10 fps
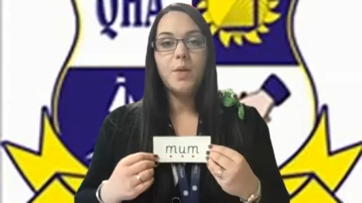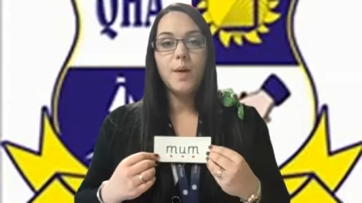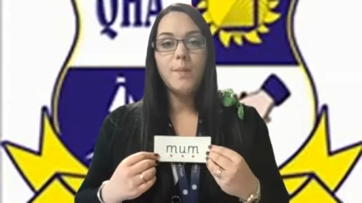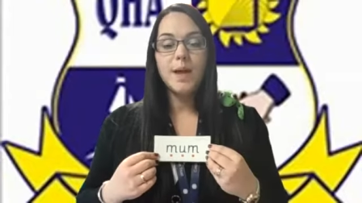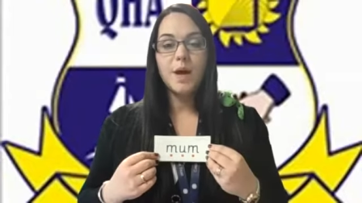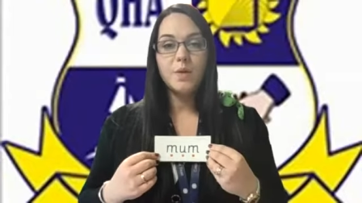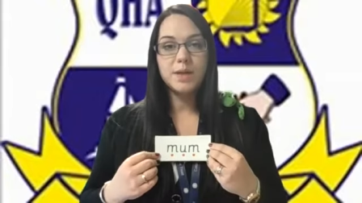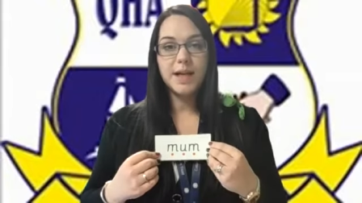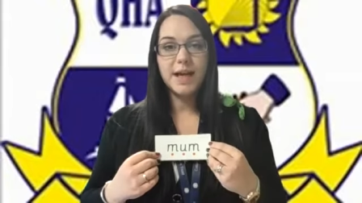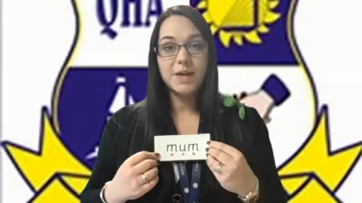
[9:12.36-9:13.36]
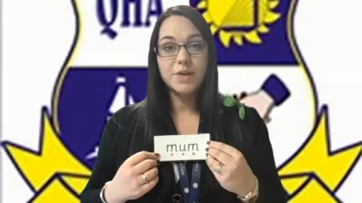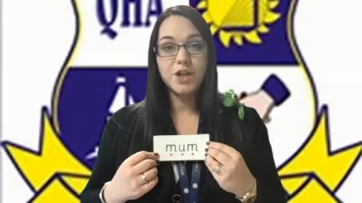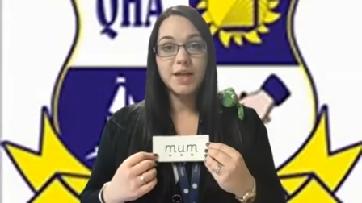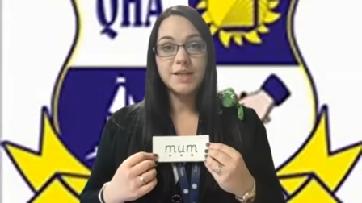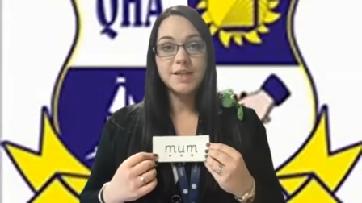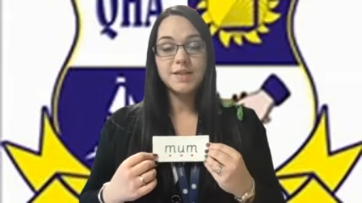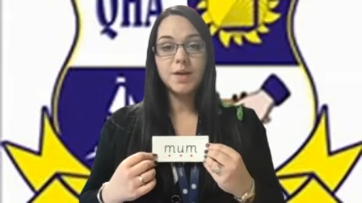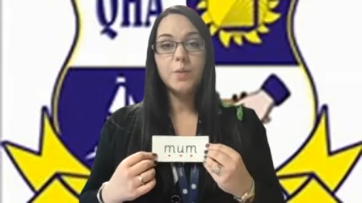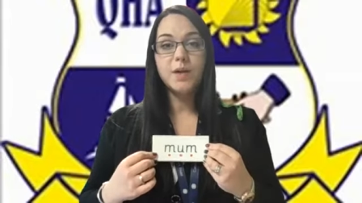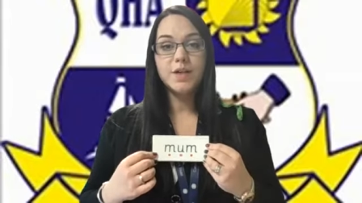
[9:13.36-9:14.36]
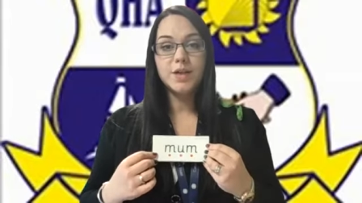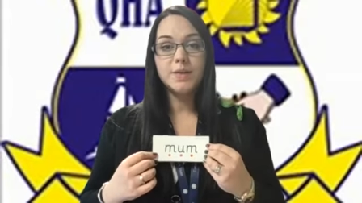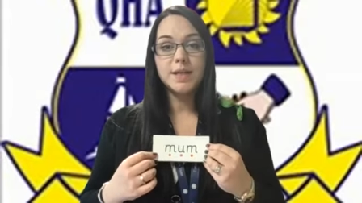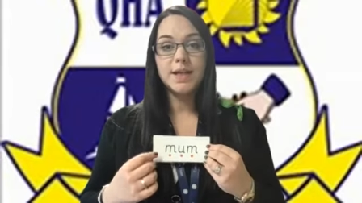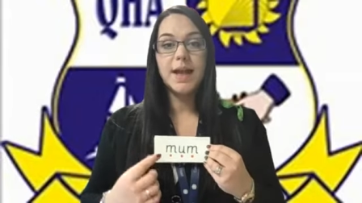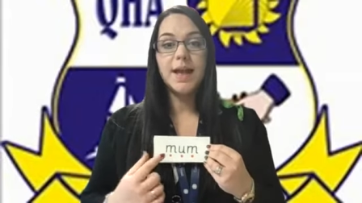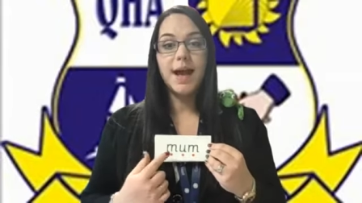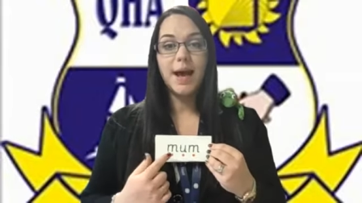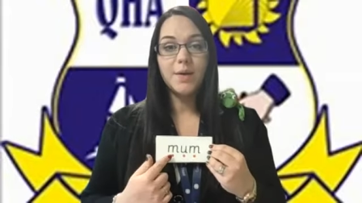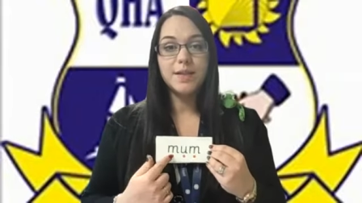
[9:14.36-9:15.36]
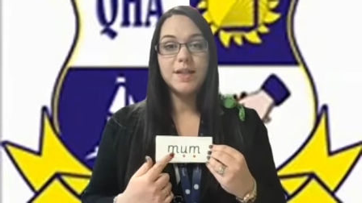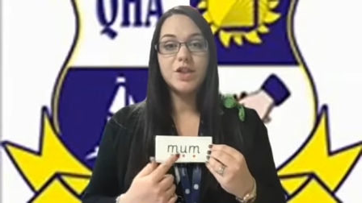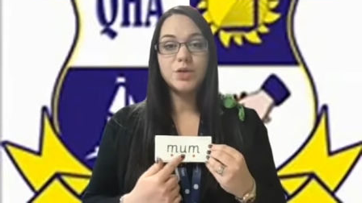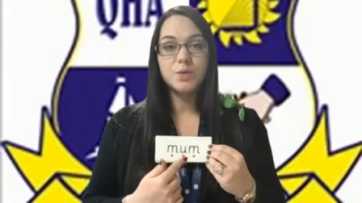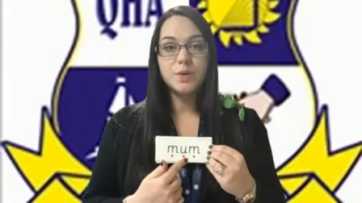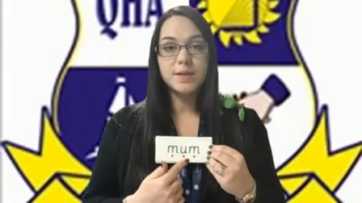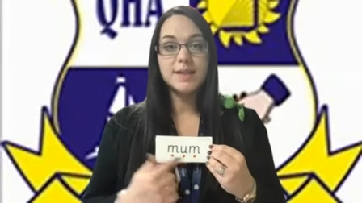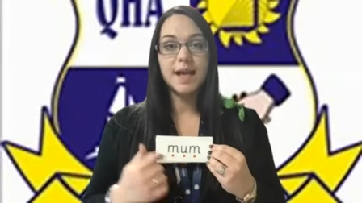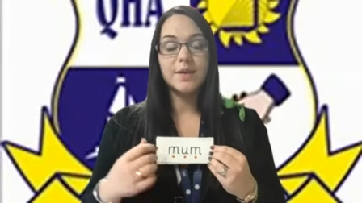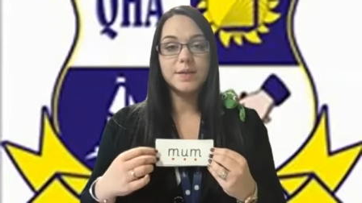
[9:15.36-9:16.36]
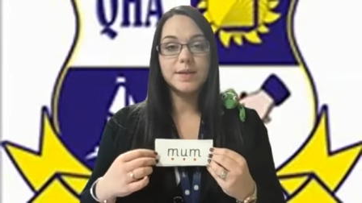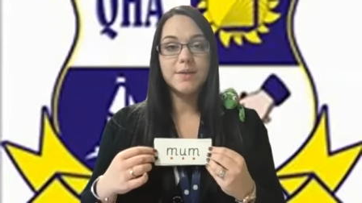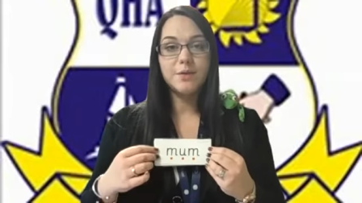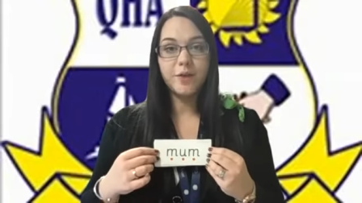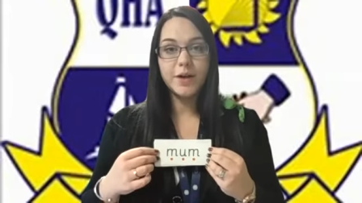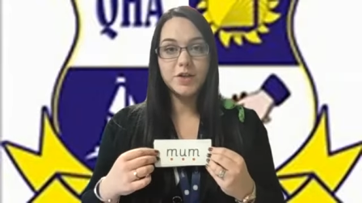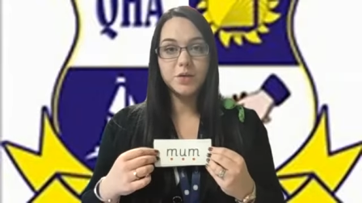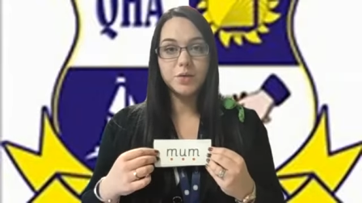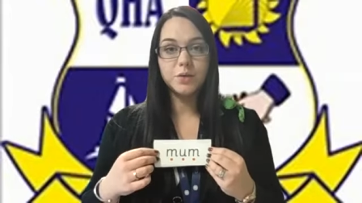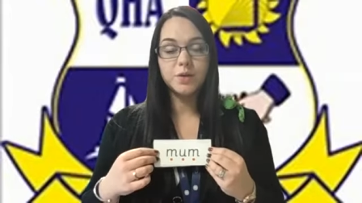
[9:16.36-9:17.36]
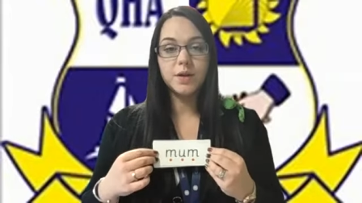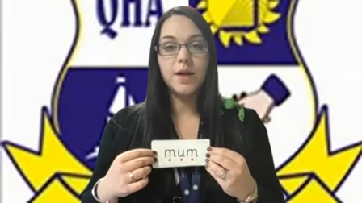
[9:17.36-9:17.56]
When we hold it at our chest, we're using our initial sounds in Fred Talk.